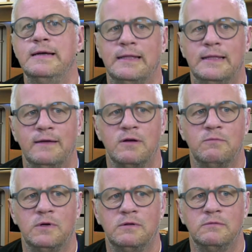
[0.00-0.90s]
And they've
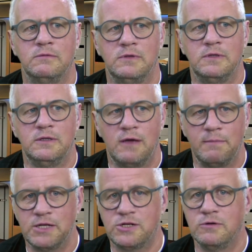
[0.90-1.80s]
gone, well, you gave
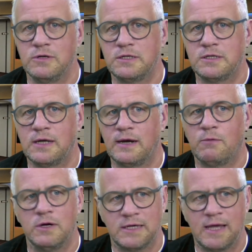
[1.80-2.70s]
me a choice and I
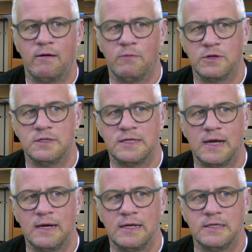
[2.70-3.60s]
wanted to carry on watching the telly.